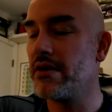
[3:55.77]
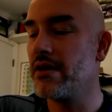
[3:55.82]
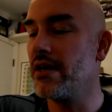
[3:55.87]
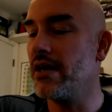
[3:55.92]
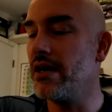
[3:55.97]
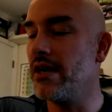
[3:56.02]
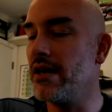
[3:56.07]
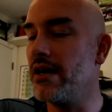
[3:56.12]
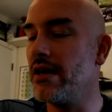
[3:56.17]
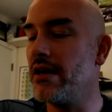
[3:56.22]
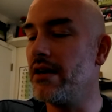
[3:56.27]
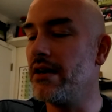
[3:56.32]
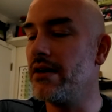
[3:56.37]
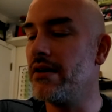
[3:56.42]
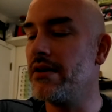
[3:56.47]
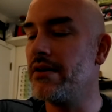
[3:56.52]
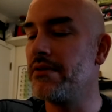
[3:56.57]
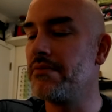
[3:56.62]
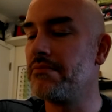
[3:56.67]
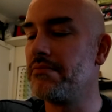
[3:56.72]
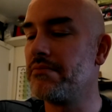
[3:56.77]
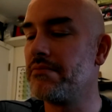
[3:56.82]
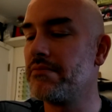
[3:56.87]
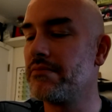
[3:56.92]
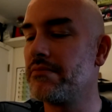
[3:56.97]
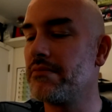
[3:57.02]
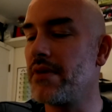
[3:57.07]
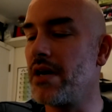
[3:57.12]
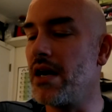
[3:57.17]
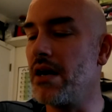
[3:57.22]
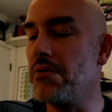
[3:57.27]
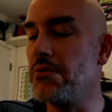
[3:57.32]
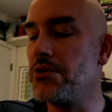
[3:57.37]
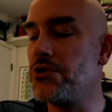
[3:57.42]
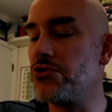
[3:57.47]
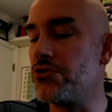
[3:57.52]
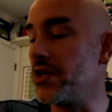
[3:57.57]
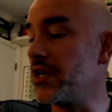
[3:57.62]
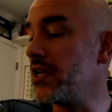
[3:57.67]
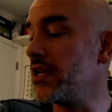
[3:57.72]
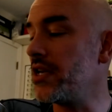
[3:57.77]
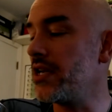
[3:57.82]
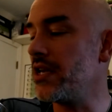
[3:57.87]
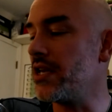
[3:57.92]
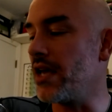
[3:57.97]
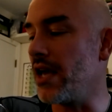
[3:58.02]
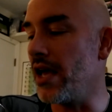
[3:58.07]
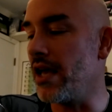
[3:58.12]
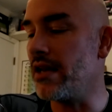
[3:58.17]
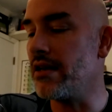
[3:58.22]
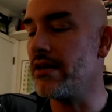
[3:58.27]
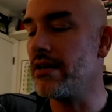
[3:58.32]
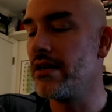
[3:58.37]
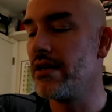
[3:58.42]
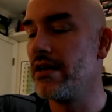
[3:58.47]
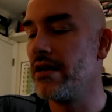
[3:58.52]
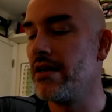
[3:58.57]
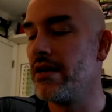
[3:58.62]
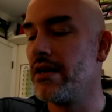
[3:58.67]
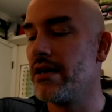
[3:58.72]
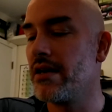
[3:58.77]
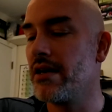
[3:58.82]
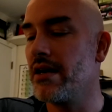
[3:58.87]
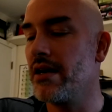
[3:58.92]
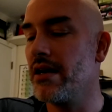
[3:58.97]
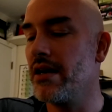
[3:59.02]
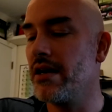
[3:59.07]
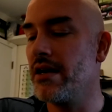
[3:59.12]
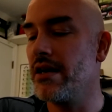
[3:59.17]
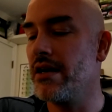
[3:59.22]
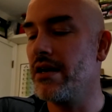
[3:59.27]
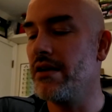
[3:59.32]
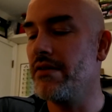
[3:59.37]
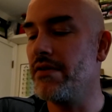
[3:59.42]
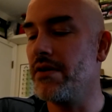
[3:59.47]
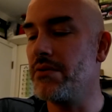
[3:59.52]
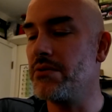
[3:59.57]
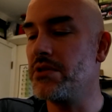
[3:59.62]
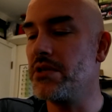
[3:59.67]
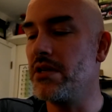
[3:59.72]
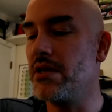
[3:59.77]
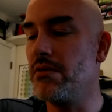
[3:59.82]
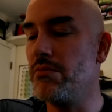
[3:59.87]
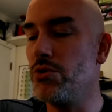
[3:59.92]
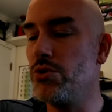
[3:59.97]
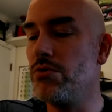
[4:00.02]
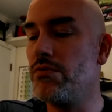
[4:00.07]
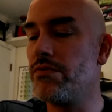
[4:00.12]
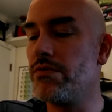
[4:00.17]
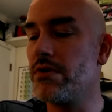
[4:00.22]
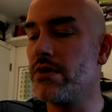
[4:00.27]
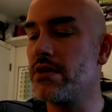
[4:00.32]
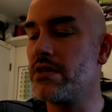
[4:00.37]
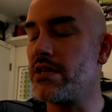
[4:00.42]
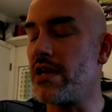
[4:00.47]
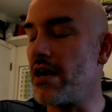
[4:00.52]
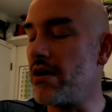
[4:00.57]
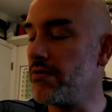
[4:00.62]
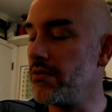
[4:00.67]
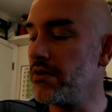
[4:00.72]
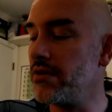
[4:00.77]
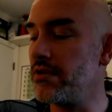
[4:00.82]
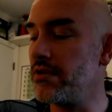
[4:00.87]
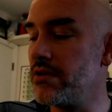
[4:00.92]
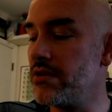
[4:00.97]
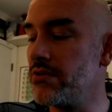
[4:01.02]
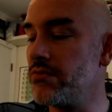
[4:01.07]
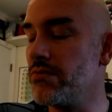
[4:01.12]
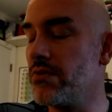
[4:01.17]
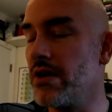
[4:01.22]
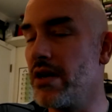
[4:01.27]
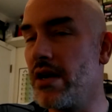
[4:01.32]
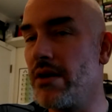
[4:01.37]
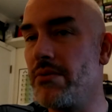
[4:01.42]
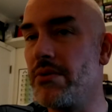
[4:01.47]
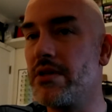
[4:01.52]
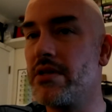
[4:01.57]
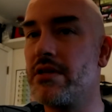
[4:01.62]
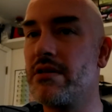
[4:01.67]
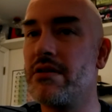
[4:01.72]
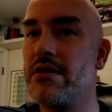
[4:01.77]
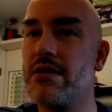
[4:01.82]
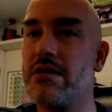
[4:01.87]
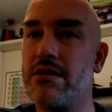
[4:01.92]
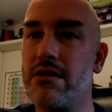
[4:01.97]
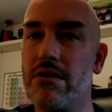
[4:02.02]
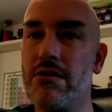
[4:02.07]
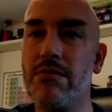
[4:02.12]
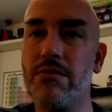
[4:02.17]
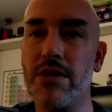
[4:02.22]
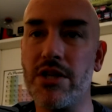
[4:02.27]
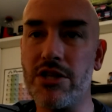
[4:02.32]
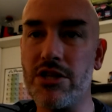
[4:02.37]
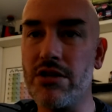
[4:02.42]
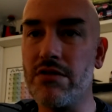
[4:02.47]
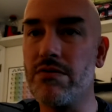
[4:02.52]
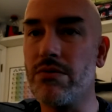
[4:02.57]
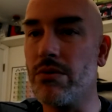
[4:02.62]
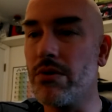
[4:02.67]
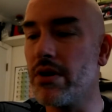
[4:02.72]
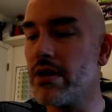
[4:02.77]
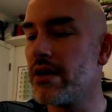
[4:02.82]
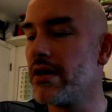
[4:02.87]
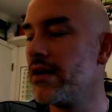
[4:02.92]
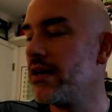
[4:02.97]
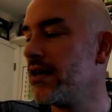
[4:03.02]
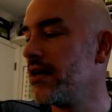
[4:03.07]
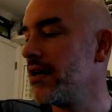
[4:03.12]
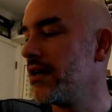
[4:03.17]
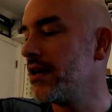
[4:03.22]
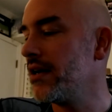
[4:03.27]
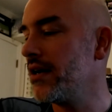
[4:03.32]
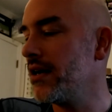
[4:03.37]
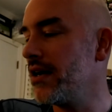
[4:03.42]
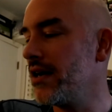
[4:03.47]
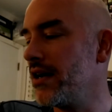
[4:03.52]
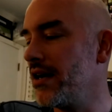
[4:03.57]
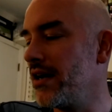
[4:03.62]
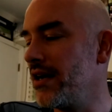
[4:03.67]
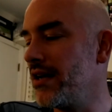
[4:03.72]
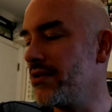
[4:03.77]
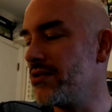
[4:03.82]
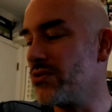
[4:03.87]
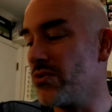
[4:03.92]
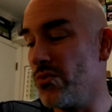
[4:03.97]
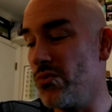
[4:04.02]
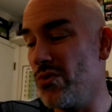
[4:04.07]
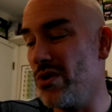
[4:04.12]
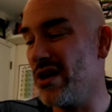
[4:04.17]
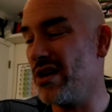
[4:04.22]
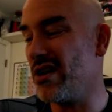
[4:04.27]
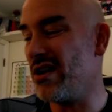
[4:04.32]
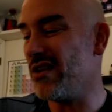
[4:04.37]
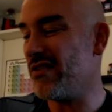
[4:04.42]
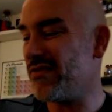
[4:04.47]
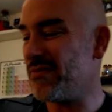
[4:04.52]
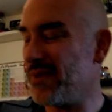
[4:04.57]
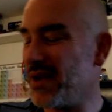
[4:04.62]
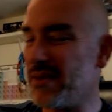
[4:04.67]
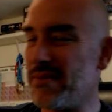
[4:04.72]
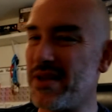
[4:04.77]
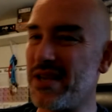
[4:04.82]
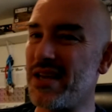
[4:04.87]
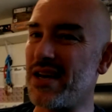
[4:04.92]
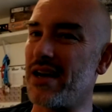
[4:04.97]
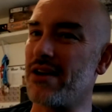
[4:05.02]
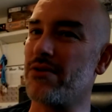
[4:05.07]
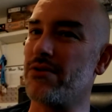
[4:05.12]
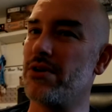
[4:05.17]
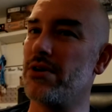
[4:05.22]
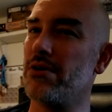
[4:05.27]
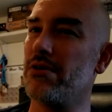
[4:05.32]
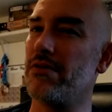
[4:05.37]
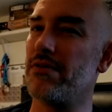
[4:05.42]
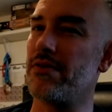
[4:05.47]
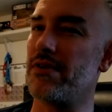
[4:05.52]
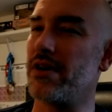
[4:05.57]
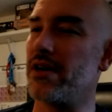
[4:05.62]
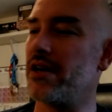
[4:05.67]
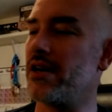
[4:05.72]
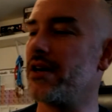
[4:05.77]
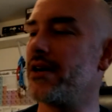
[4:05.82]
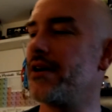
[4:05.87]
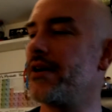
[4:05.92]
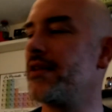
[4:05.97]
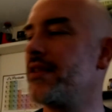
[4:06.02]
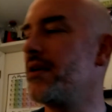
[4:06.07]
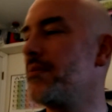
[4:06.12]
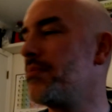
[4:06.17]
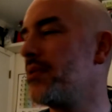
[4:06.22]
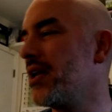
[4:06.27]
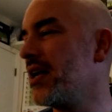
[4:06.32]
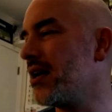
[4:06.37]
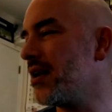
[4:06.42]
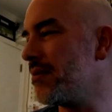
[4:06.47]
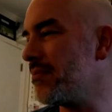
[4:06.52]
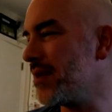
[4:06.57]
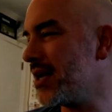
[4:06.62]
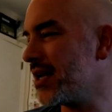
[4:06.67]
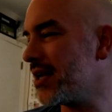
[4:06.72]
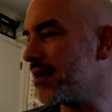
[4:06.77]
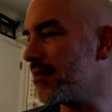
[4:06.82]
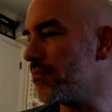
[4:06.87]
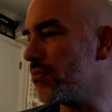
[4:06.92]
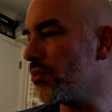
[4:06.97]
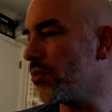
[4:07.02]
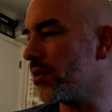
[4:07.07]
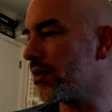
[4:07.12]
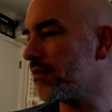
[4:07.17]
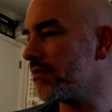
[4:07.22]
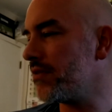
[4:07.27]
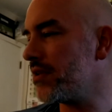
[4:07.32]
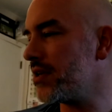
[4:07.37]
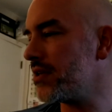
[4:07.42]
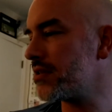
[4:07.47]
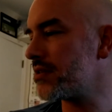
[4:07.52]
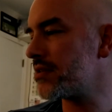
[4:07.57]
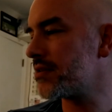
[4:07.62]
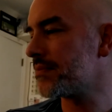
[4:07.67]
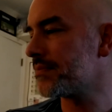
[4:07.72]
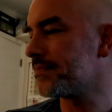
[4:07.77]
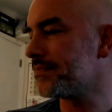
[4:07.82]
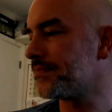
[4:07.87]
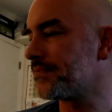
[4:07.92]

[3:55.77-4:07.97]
Uh, I would drink it again. If I was in the mood for a sour, is one I would consider reaching for. It's a one-off, maybe. I don't know if they plan on making more of this.